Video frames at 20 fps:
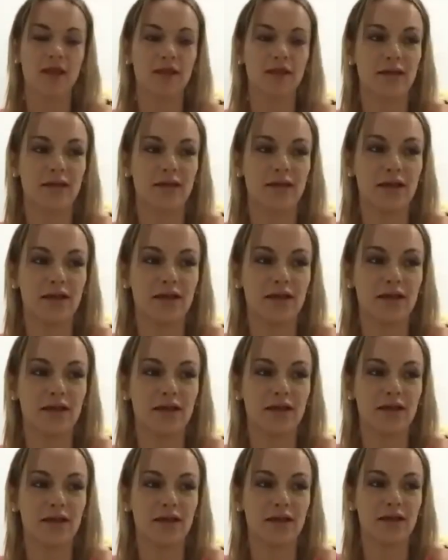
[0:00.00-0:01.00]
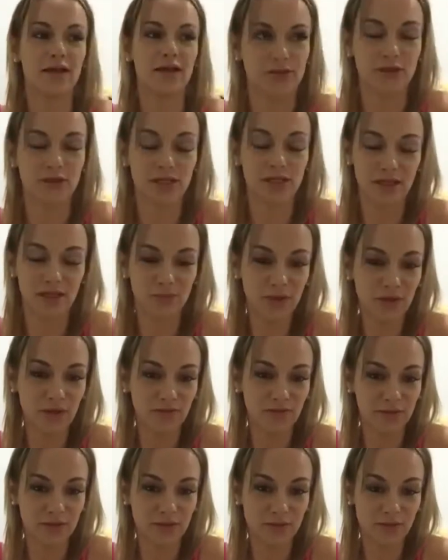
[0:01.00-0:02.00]
Now, drinking in my
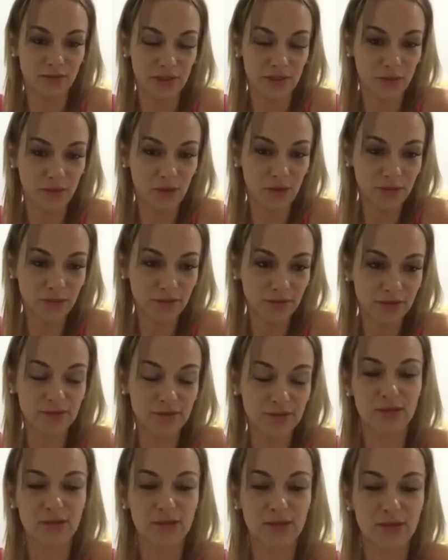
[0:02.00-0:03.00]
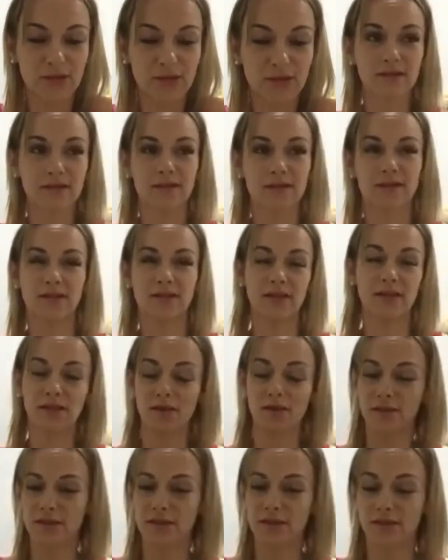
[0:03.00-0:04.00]
family is pretty common, so I didn't think
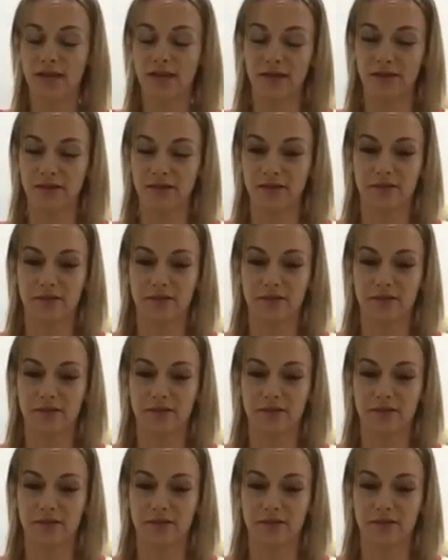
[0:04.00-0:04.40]
I was that